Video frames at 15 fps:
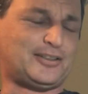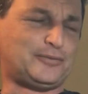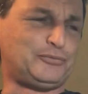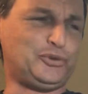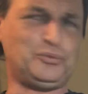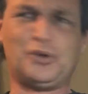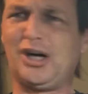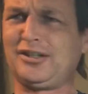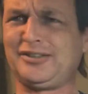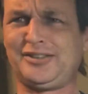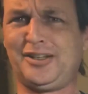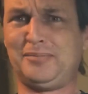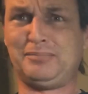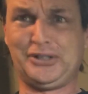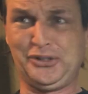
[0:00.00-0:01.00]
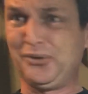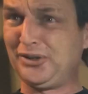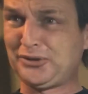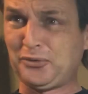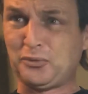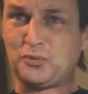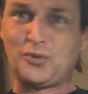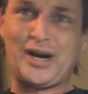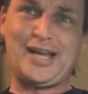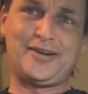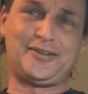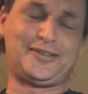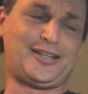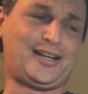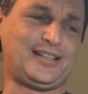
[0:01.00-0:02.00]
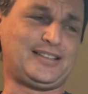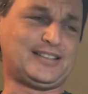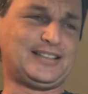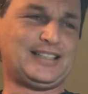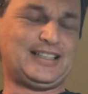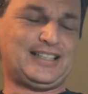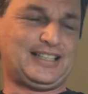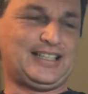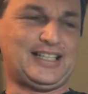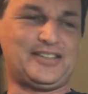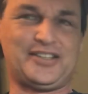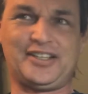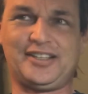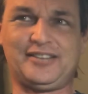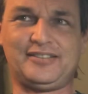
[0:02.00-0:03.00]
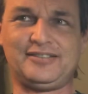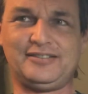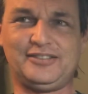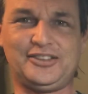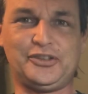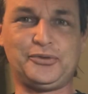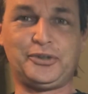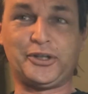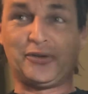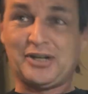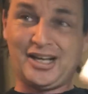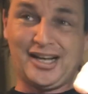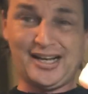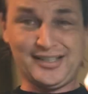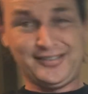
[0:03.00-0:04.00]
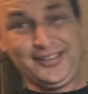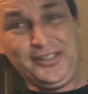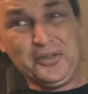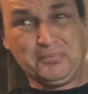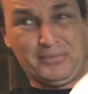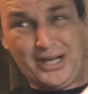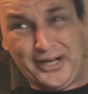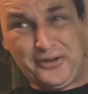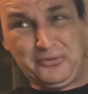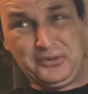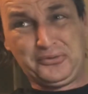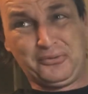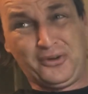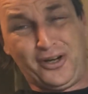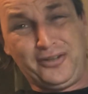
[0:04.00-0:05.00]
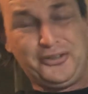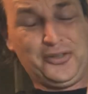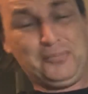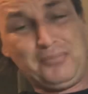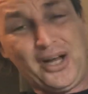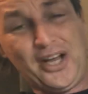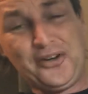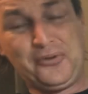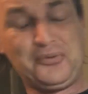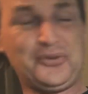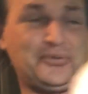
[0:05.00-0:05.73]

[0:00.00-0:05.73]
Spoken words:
You walked some, but you also ran a lot. And then you go, see, your model was wrong. Your model was